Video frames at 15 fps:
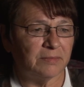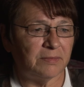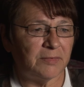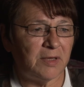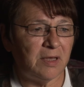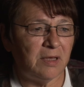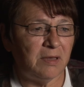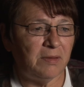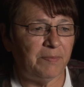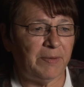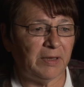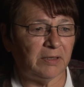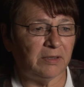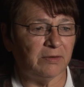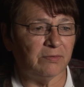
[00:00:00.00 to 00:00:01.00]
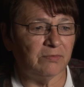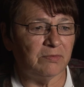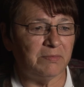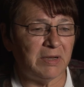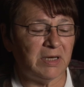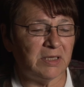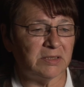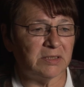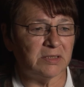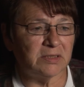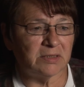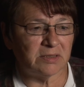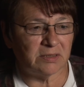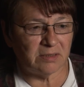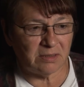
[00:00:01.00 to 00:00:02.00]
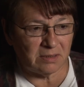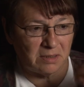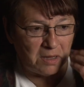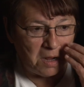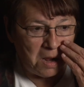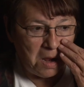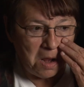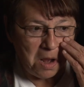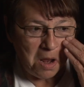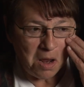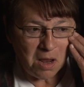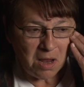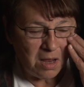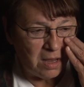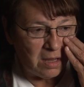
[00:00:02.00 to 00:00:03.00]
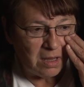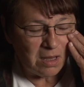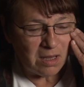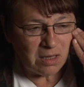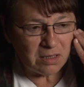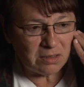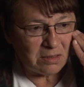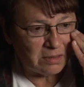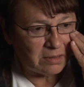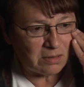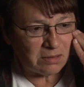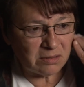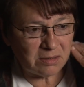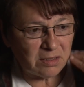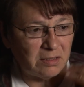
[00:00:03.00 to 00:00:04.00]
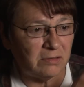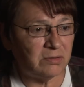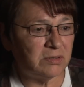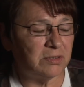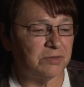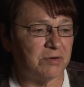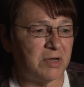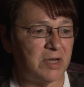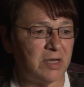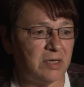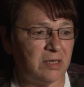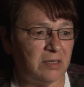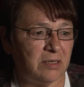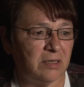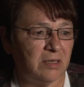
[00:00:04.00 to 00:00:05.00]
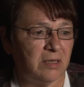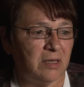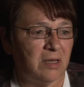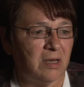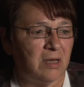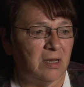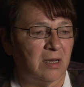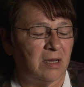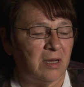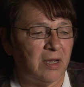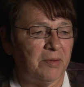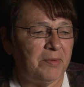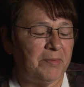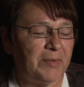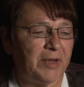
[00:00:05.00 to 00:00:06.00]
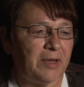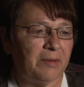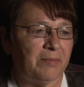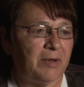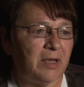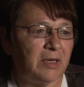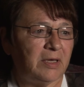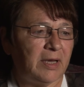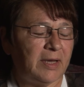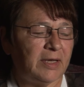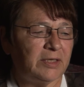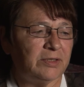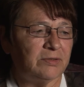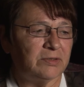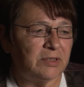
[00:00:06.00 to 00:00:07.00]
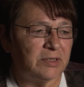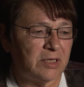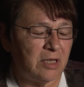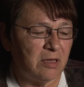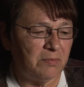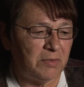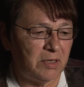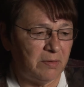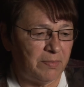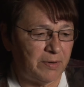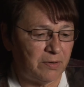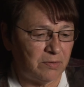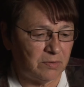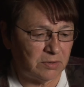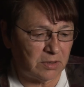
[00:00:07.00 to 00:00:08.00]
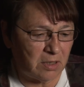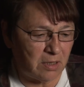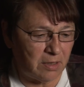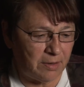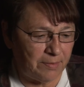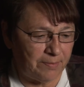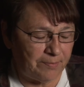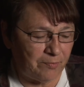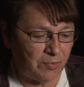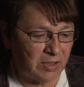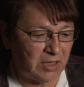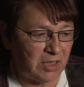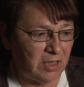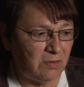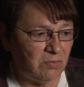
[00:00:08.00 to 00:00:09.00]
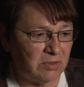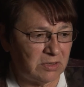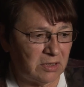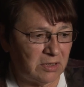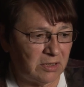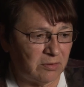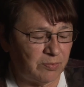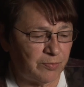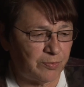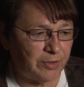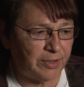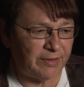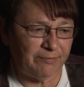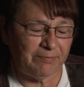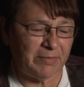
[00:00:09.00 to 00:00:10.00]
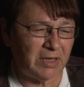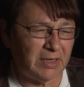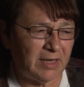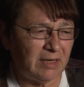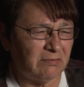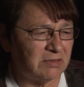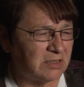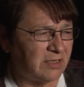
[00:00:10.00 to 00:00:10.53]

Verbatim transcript: they picked their own medicines and they used to trade. I mean, my, my dad used to tell me about uh, when he was a little boy. If my dad was